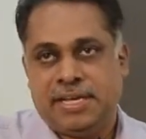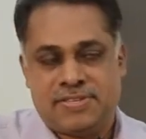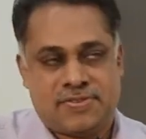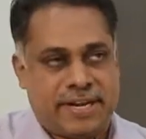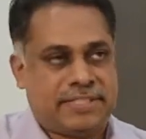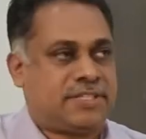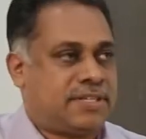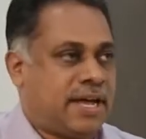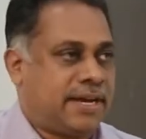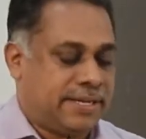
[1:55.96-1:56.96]

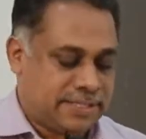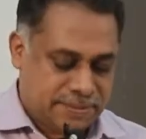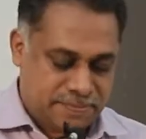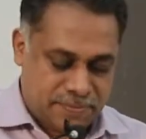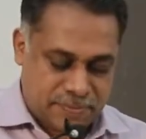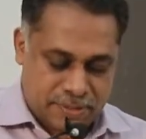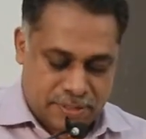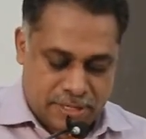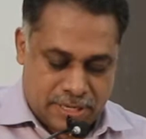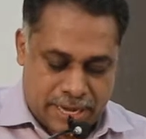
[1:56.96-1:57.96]
stretched targets.
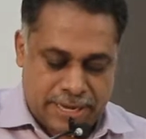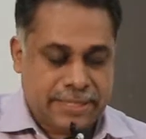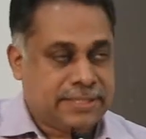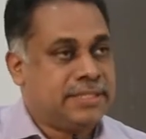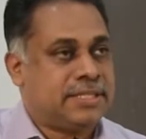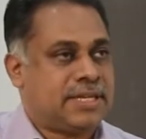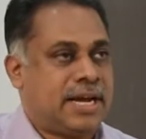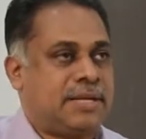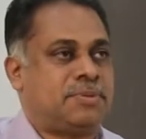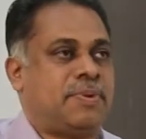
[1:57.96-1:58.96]
And I think the
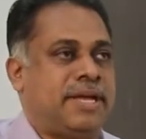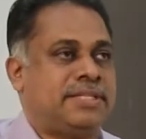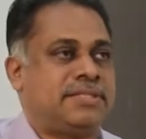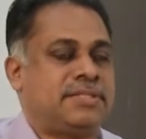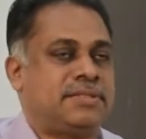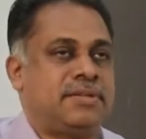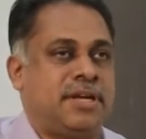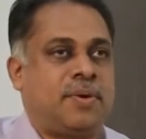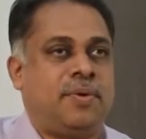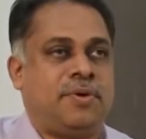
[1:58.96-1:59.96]
startups
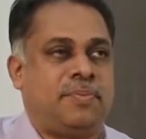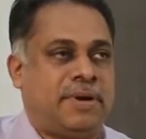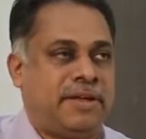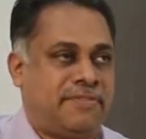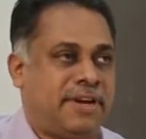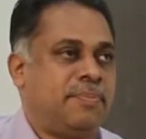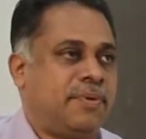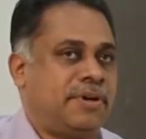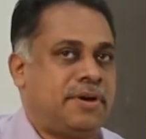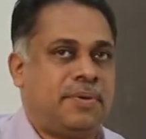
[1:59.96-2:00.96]
are going to play a very
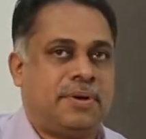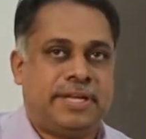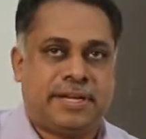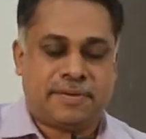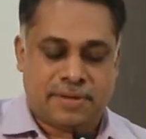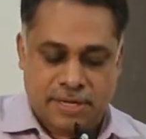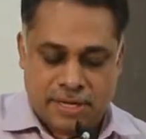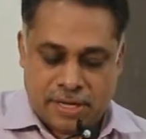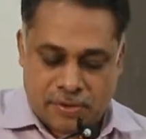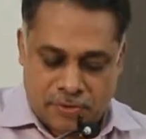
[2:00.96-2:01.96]
important role there.
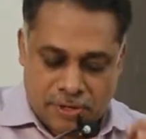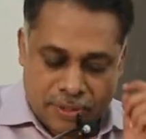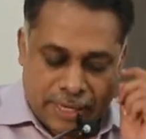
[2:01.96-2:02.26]
We know